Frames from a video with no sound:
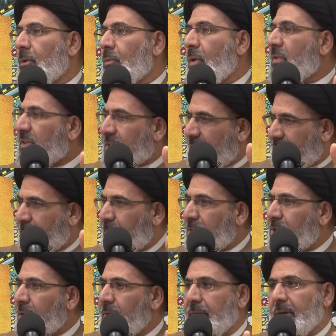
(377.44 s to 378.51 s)
With
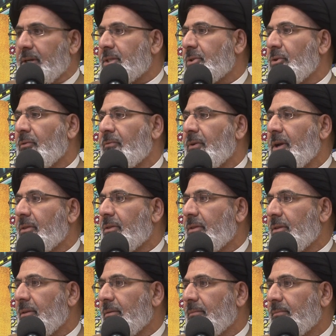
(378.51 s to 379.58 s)
suspicion, there is no
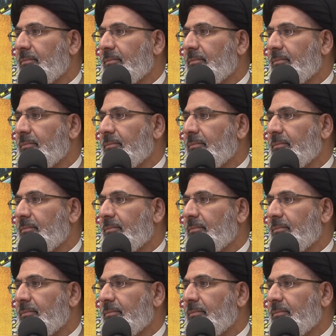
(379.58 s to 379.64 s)
faith.